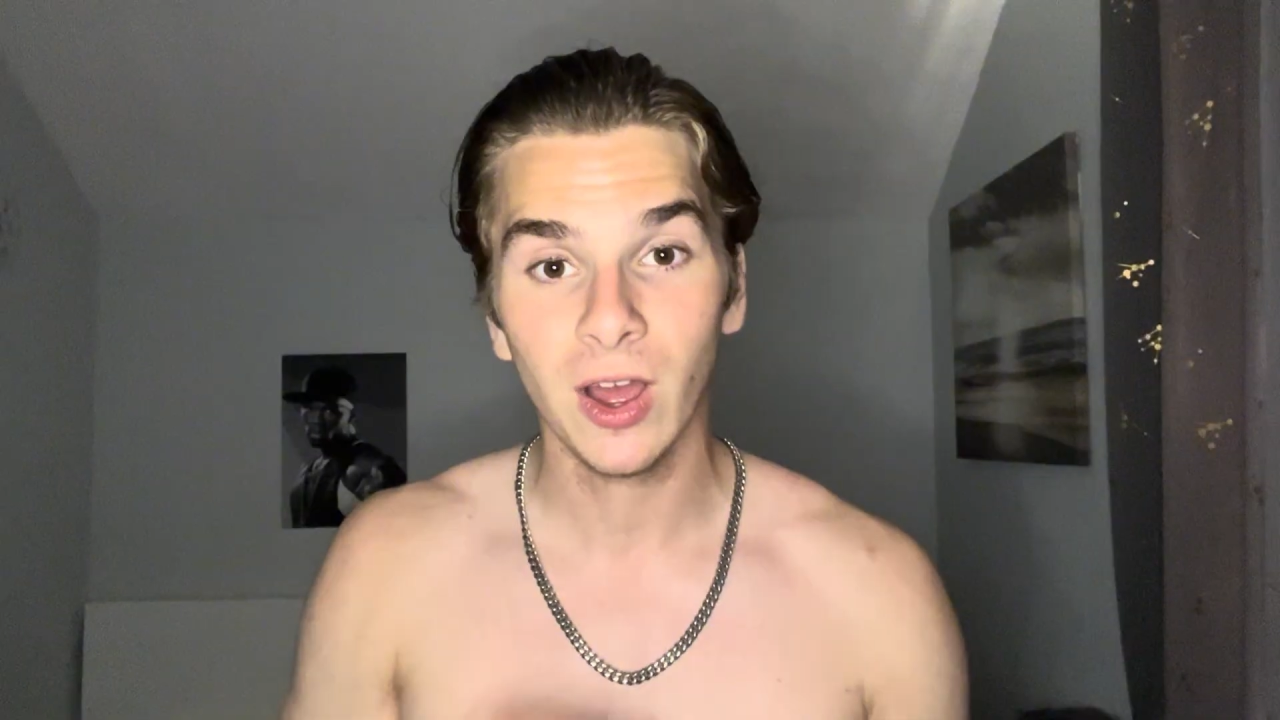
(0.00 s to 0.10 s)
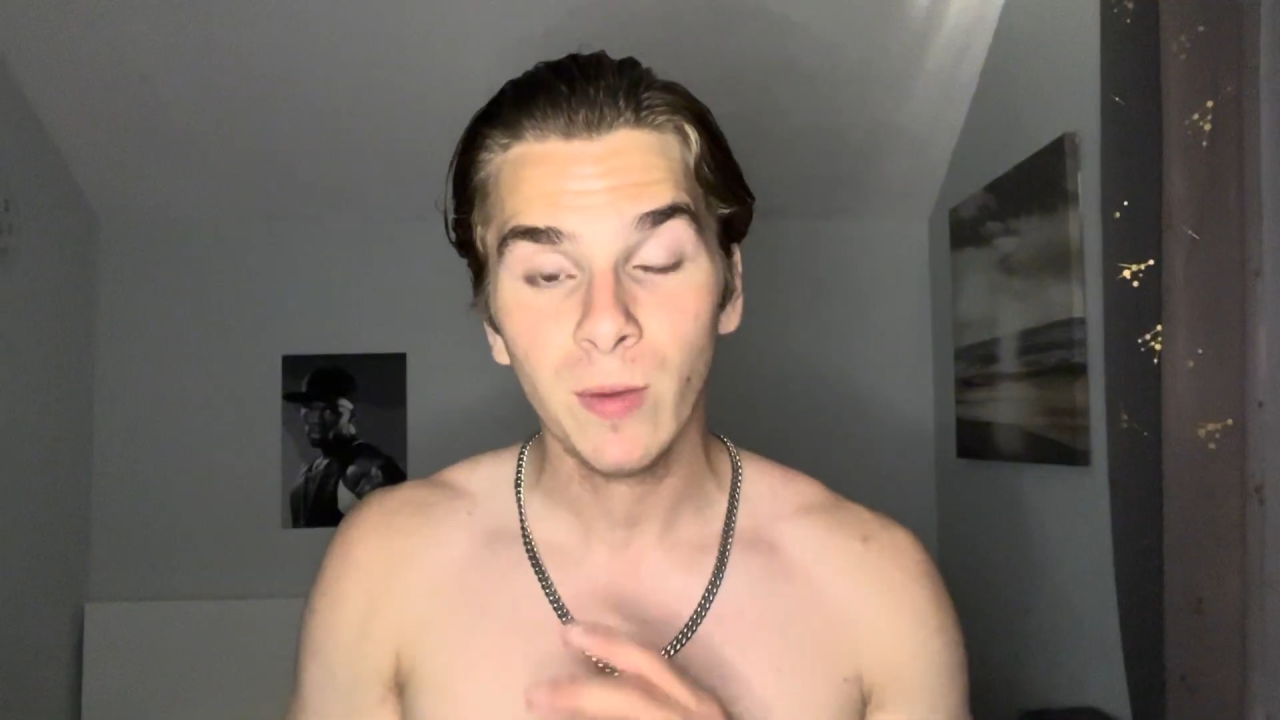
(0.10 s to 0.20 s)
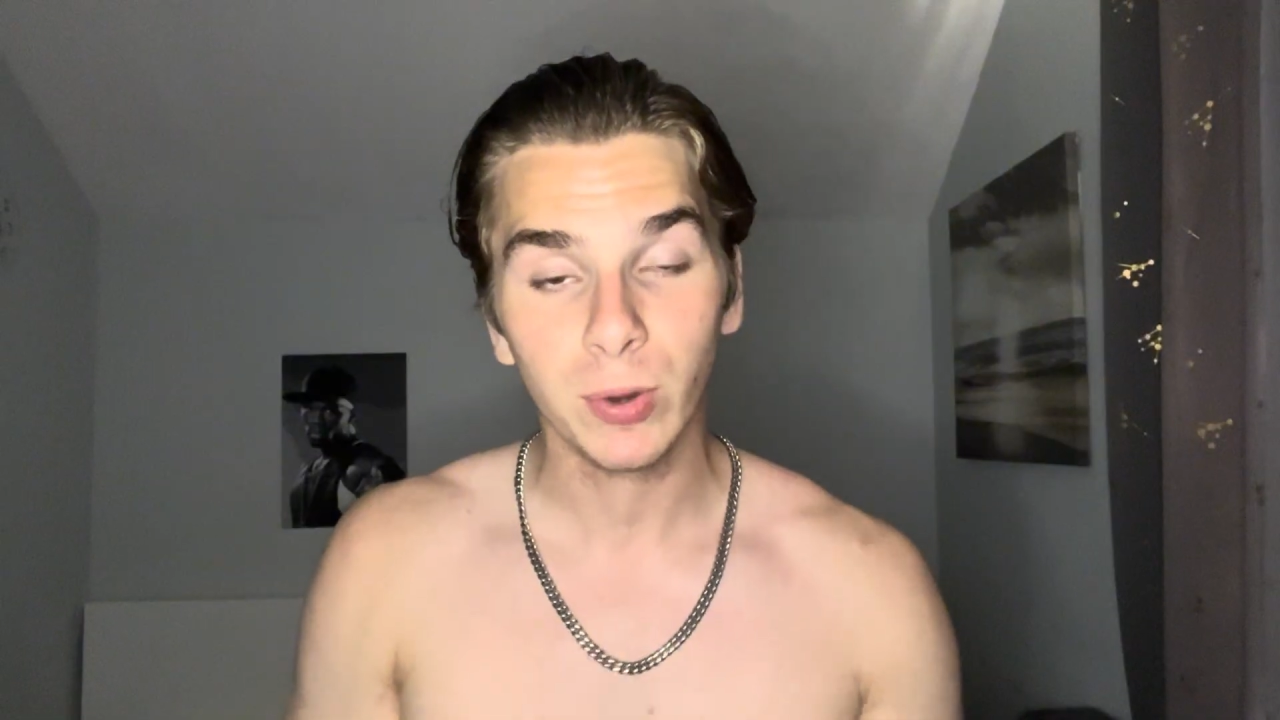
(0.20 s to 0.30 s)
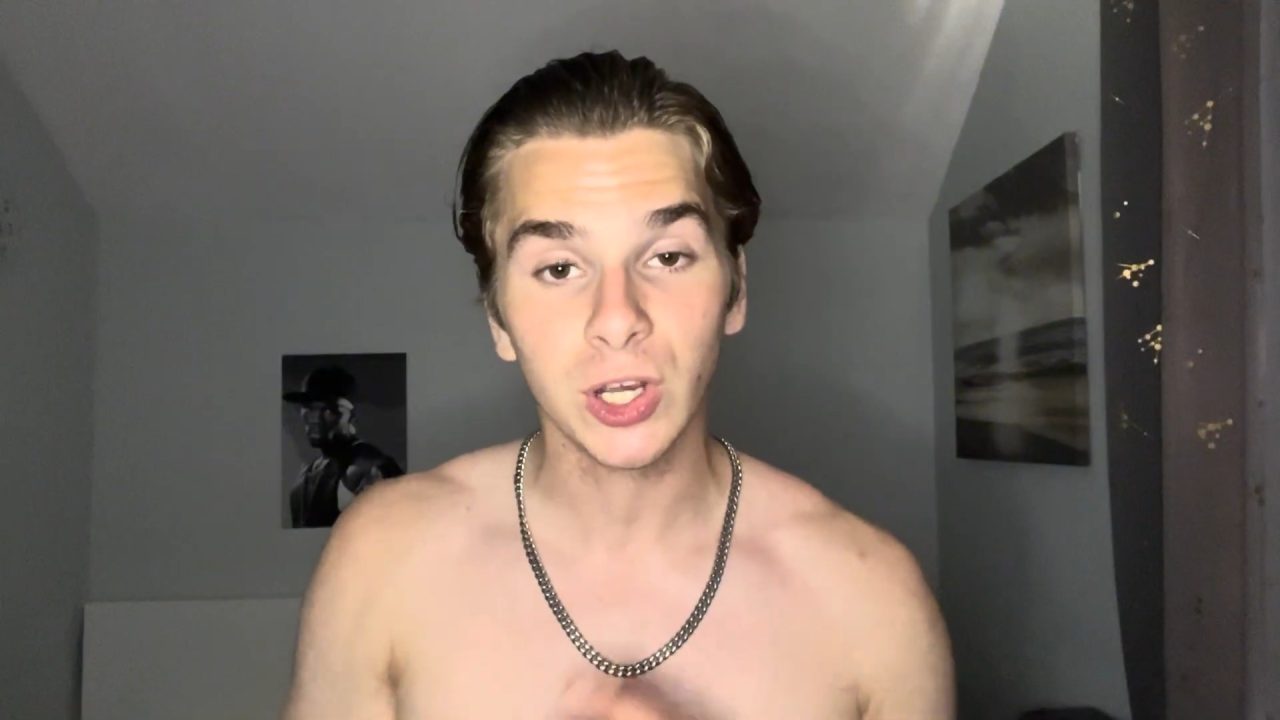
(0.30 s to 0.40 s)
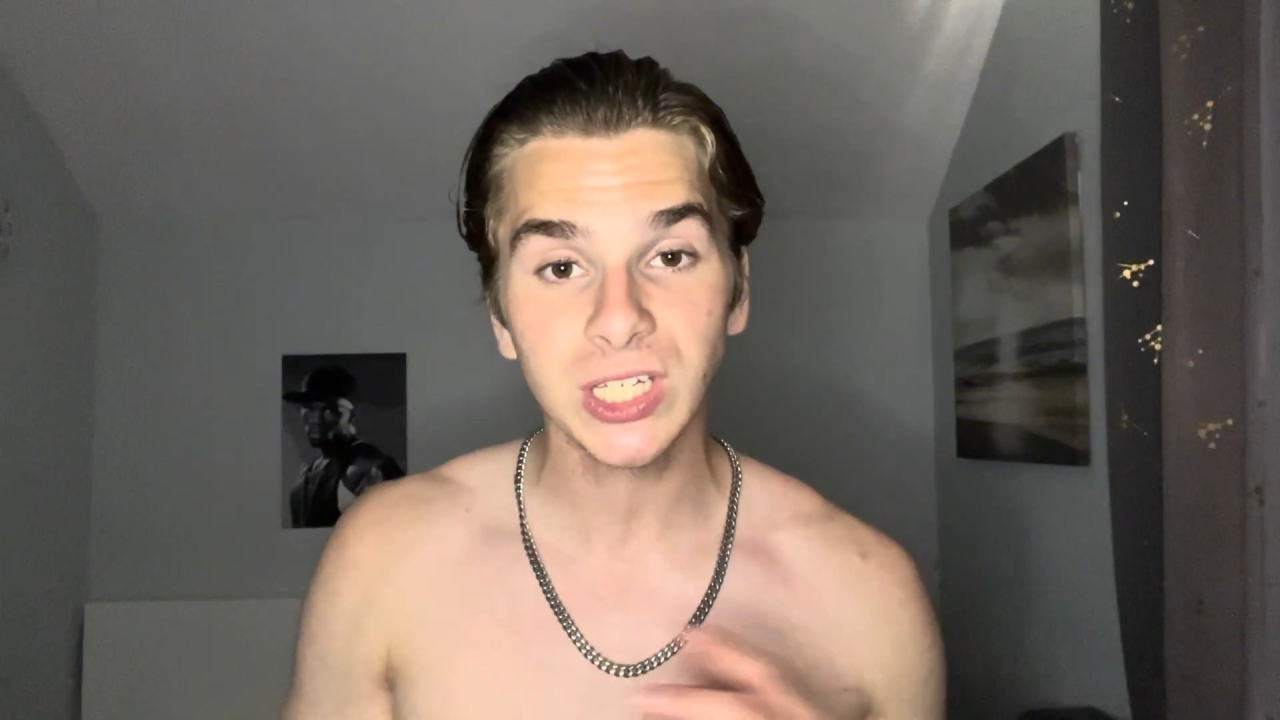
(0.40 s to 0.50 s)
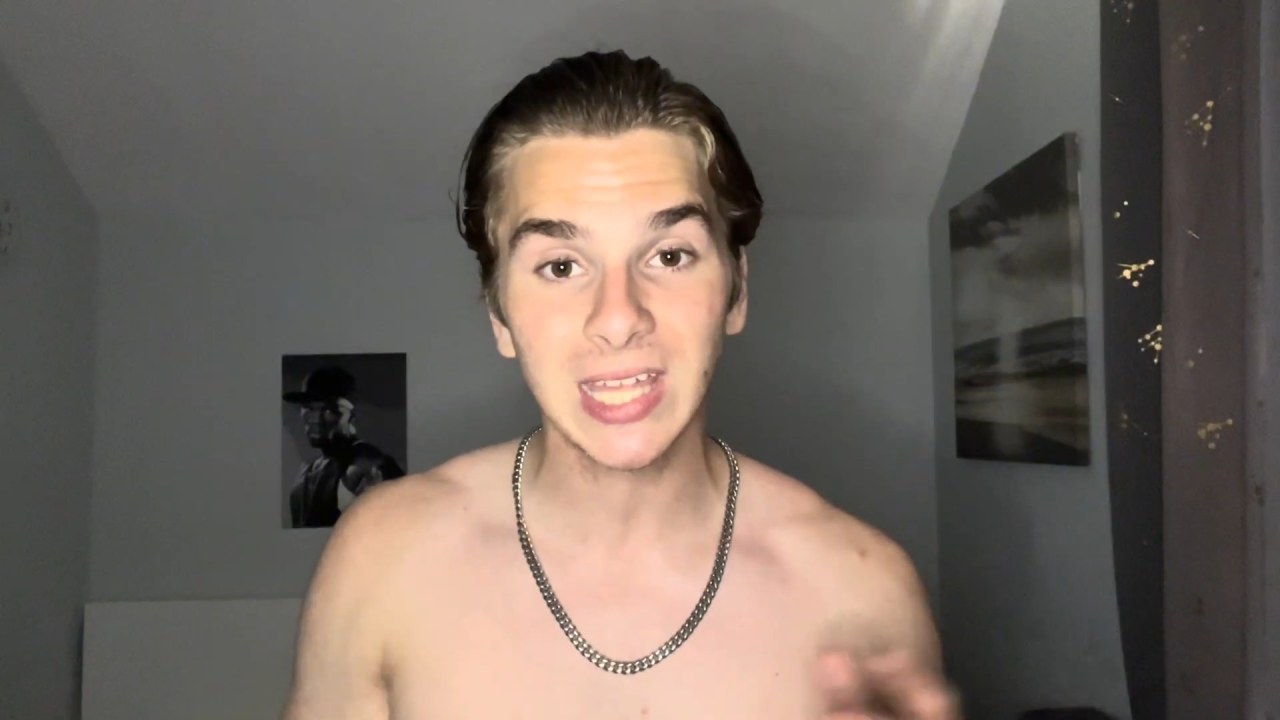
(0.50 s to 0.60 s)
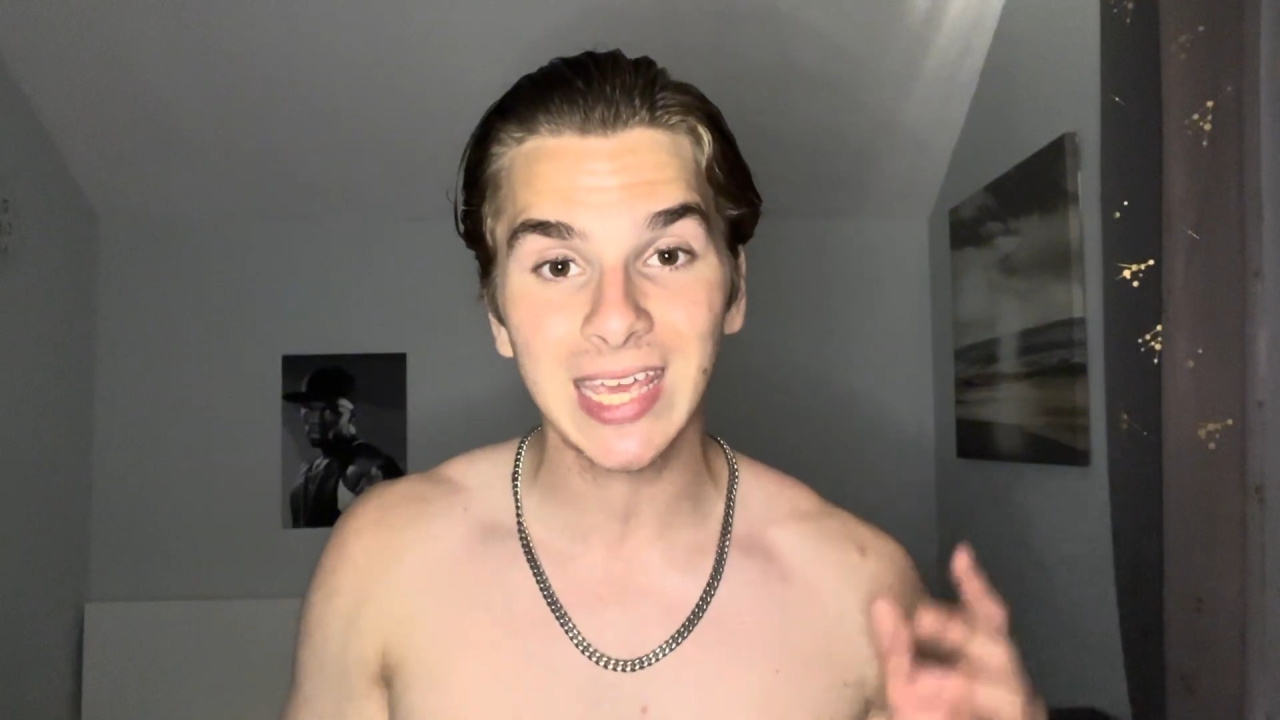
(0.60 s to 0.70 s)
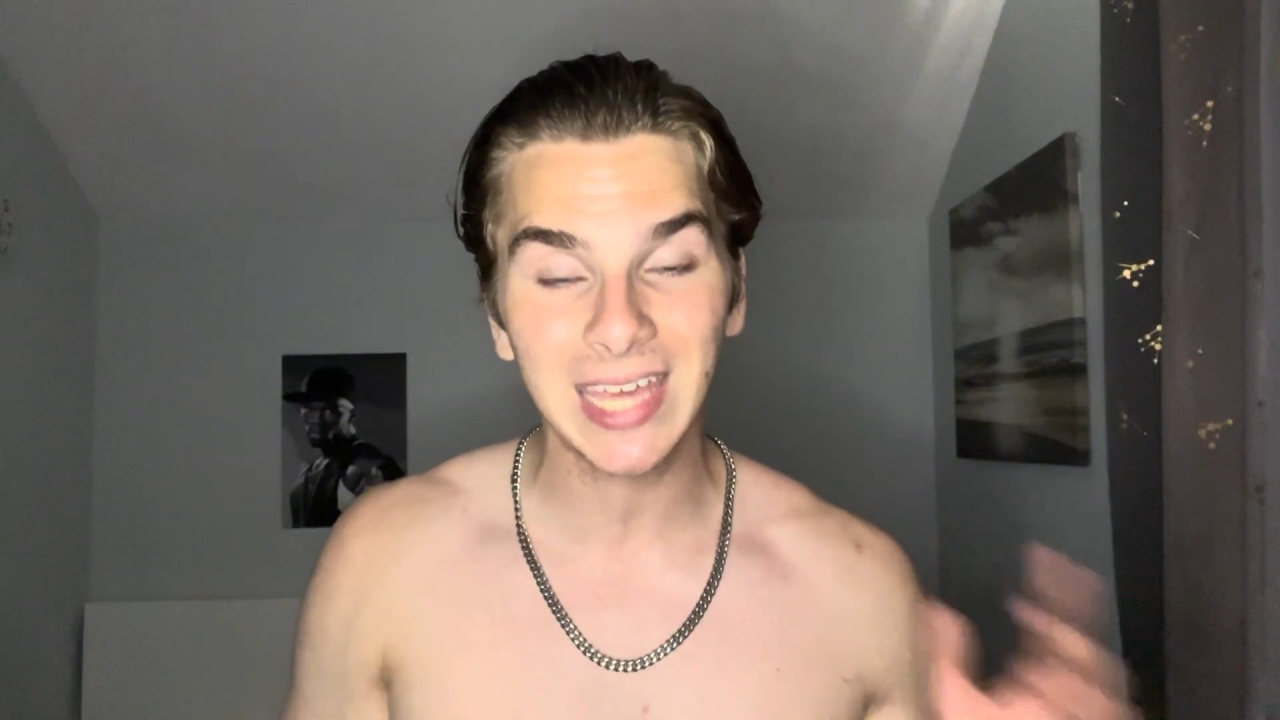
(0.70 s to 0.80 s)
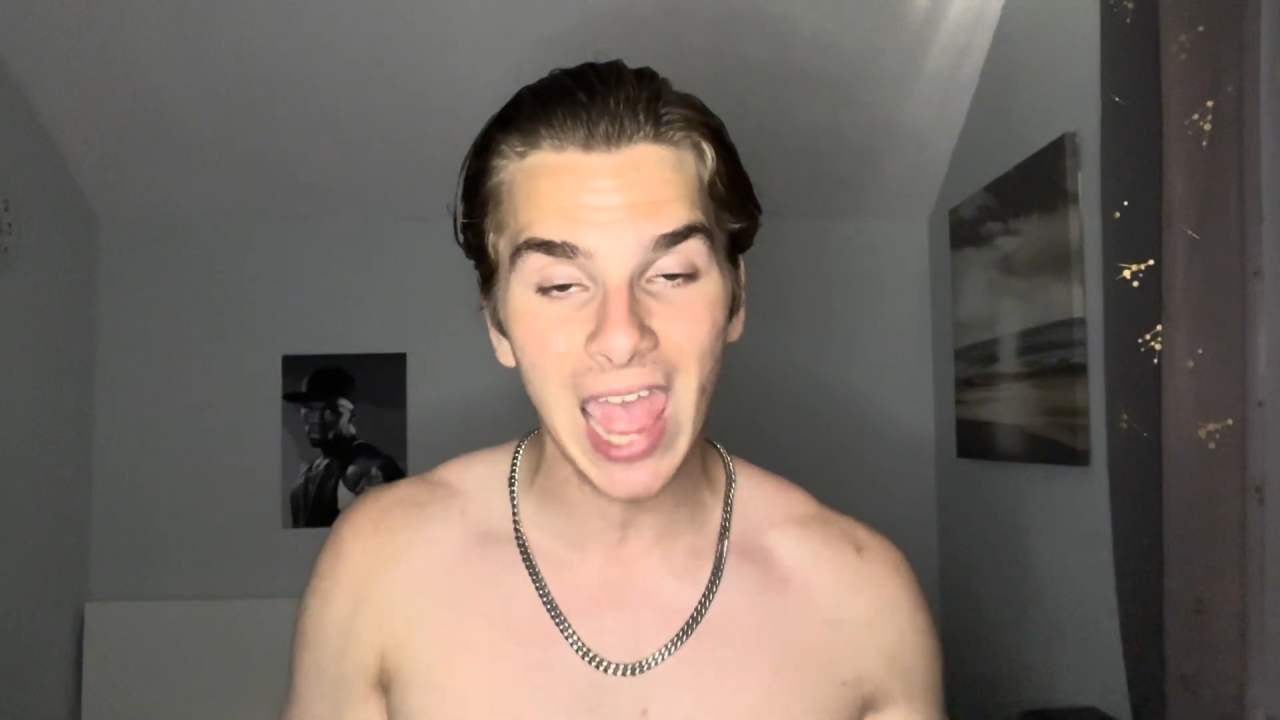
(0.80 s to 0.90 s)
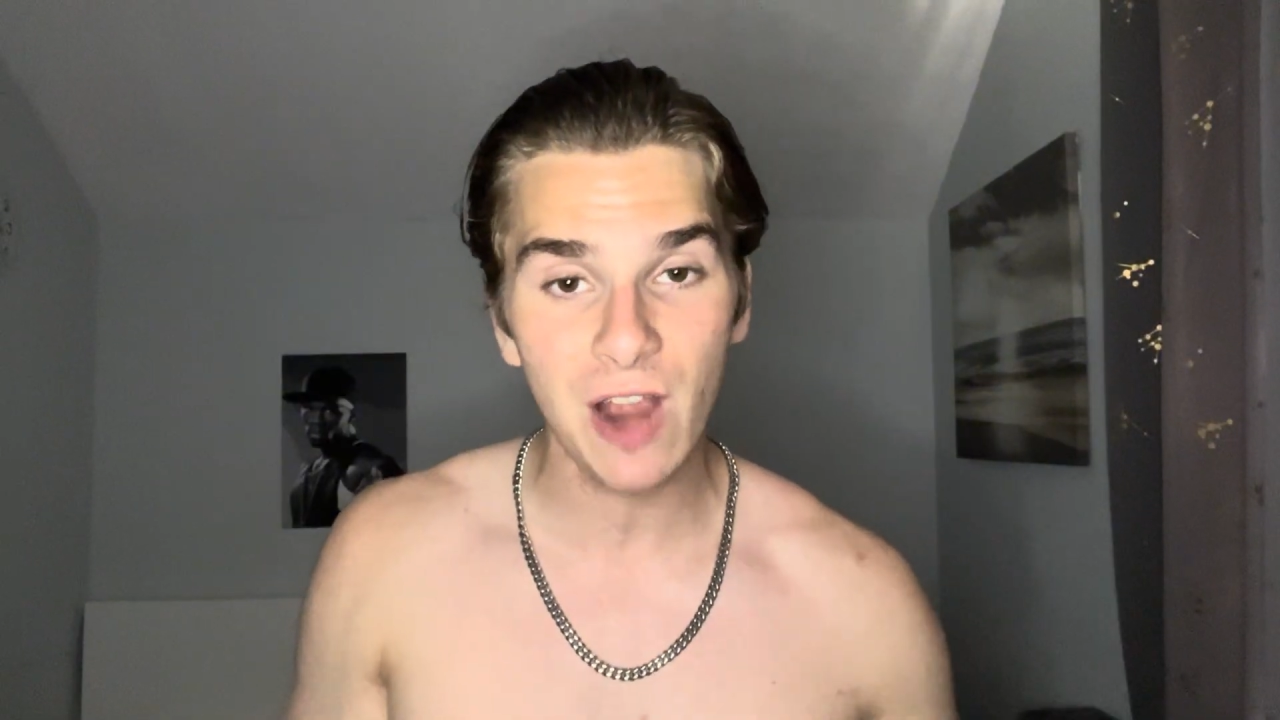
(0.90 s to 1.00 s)
because they
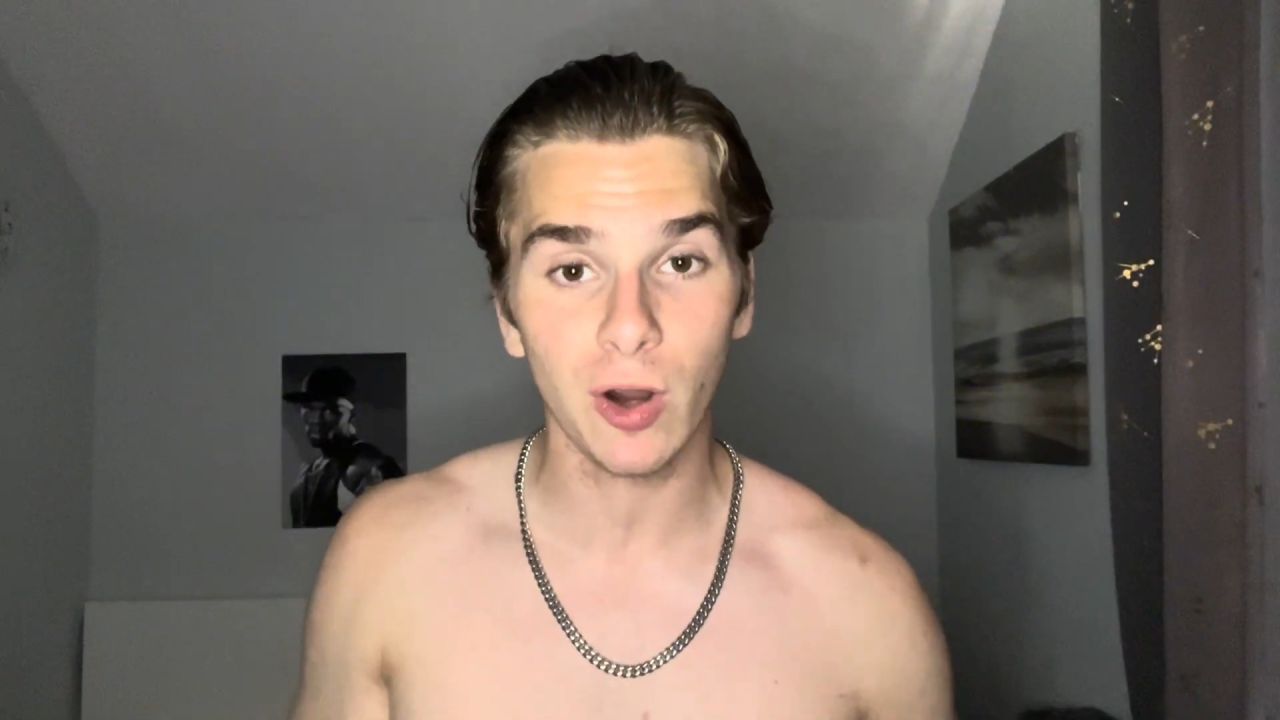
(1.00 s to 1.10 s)
care